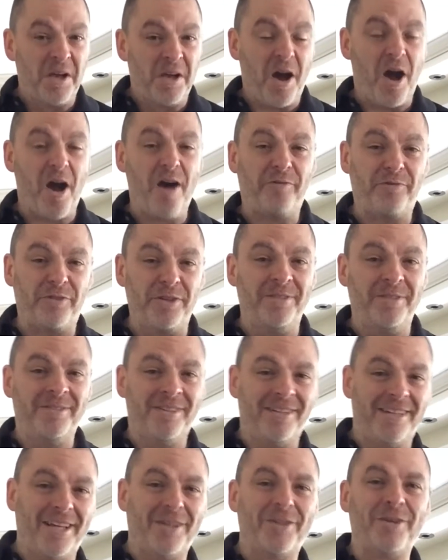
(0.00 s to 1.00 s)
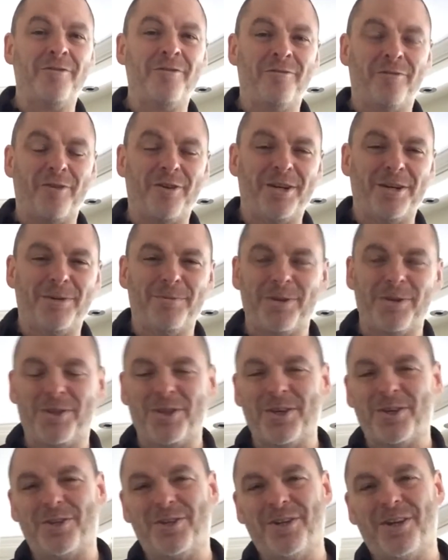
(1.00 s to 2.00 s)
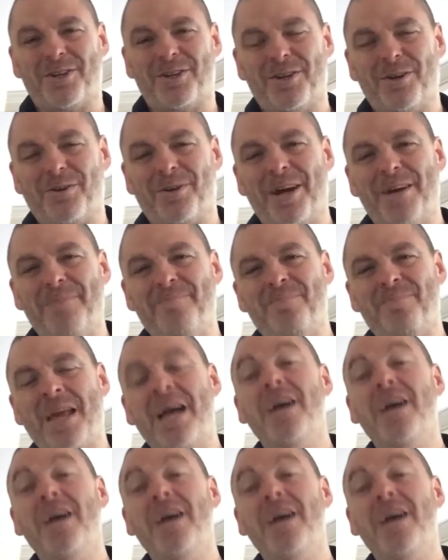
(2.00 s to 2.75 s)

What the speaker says: often get converted with this dish, okay?